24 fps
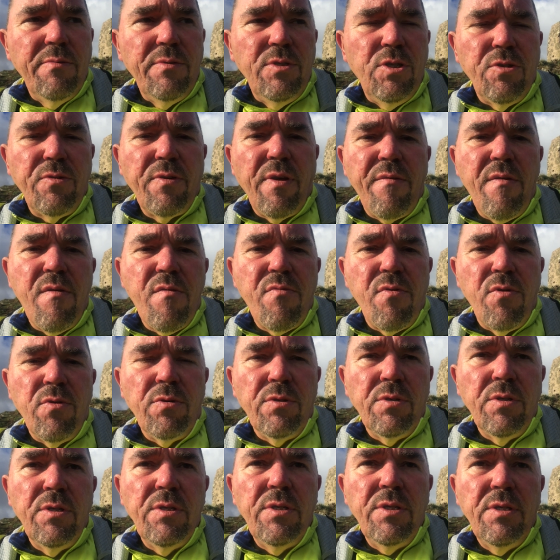Just Giving
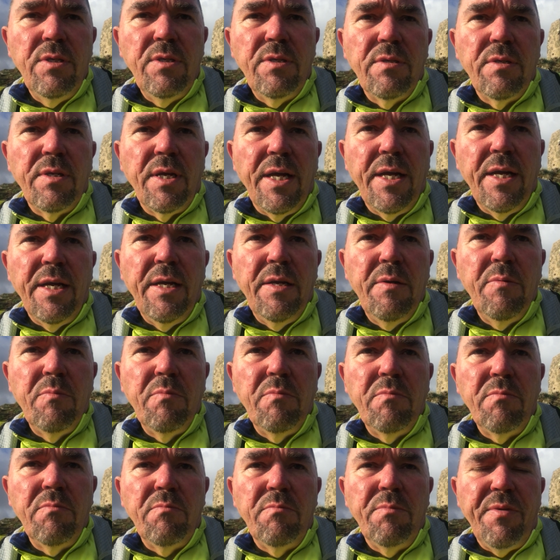fund
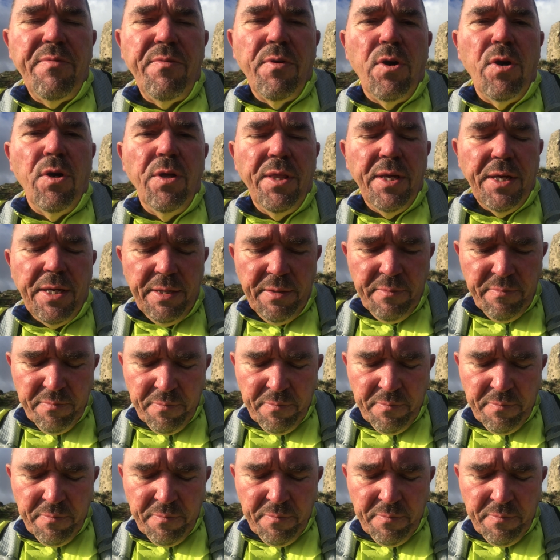before the